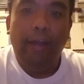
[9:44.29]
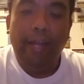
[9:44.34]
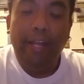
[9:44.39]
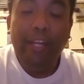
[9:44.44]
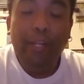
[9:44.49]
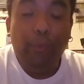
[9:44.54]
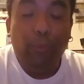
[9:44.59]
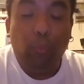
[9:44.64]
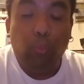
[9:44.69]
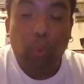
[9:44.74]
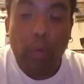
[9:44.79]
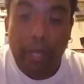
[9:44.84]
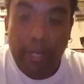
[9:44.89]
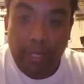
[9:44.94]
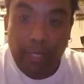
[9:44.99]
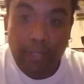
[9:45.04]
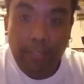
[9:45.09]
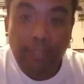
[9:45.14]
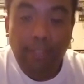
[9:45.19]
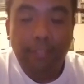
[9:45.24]

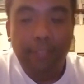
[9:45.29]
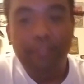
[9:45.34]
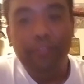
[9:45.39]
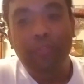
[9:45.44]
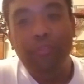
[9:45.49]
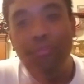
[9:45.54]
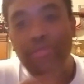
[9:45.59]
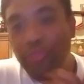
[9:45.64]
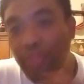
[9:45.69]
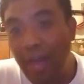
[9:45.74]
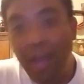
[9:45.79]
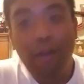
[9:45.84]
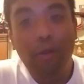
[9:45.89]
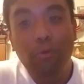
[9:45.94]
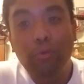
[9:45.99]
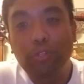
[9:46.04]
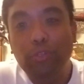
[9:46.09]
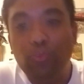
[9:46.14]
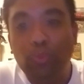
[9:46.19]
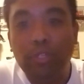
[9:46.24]
Anyway,
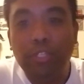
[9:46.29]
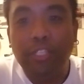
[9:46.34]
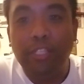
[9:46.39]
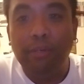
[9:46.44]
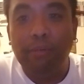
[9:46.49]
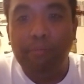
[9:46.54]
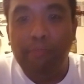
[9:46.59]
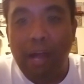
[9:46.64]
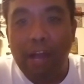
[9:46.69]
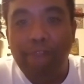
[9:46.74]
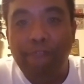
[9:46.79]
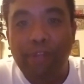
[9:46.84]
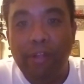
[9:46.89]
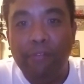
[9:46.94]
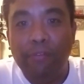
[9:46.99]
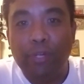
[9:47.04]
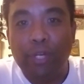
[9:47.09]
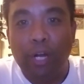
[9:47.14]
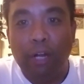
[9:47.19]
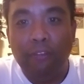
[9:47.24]
those were some of my
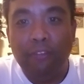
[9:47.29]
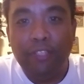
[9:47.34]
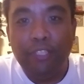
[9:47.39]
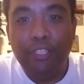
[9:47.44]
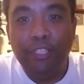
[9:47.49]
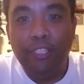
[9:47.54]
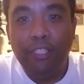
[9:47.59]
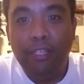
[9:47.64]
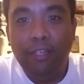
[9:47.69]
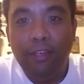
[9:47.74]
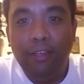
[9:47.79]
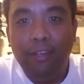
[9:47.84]
favorite covers.